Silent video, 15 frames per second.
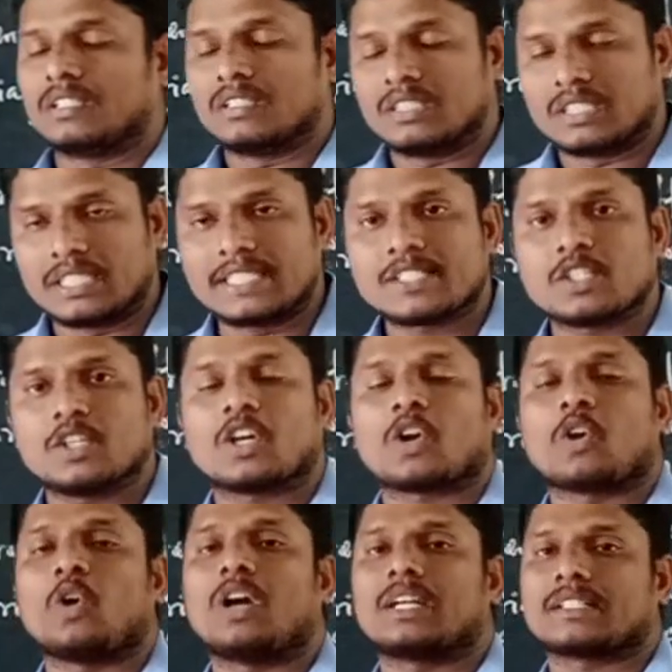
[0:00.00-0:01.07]
is
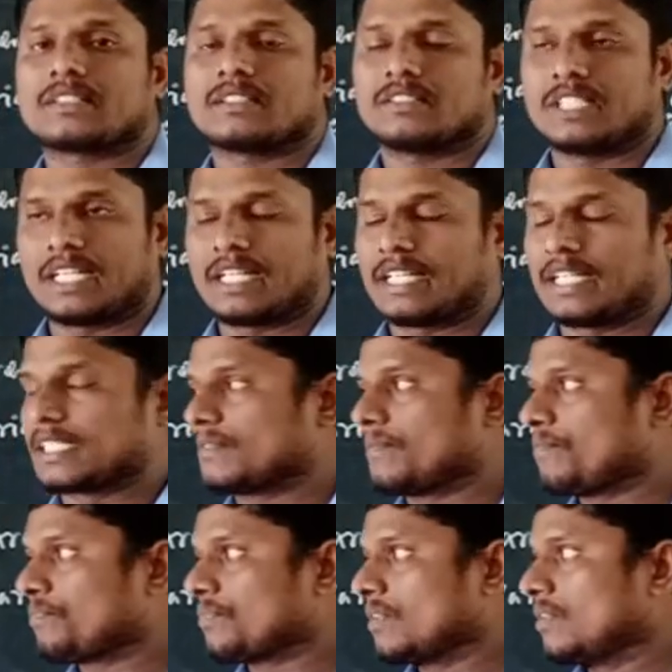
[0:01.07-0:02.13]
called as genetics.
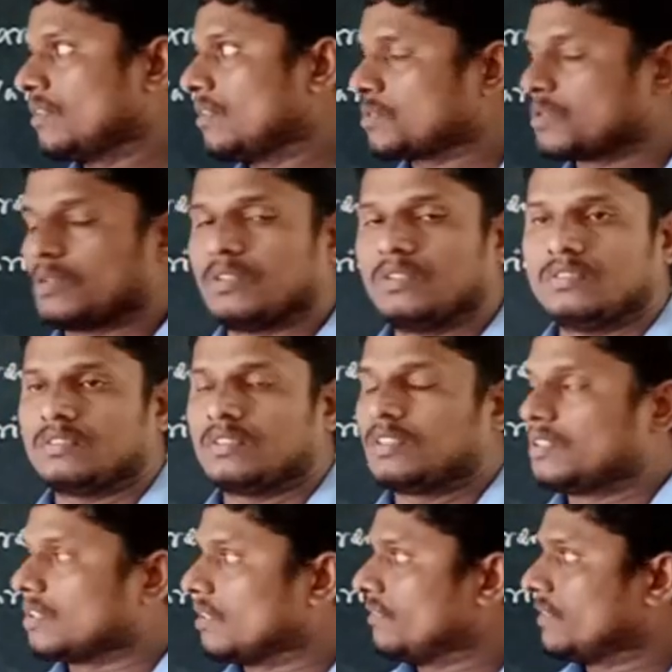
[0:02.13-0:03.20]
So
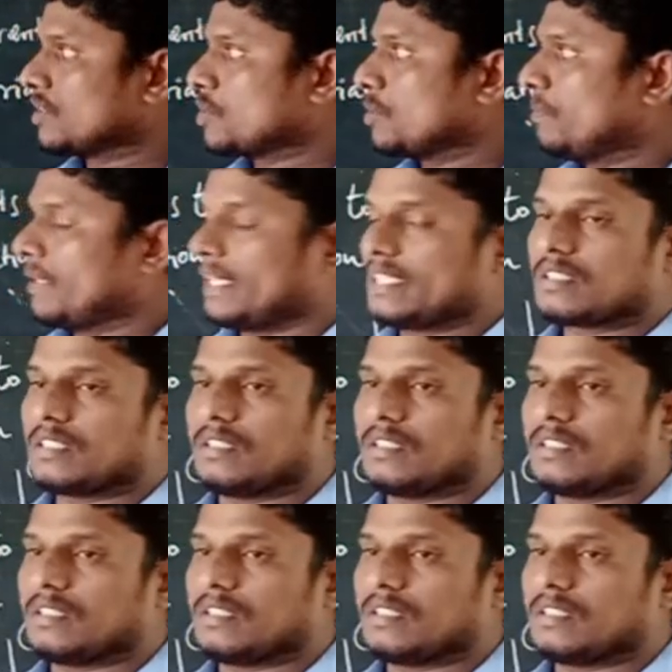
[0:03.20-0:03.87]
the first points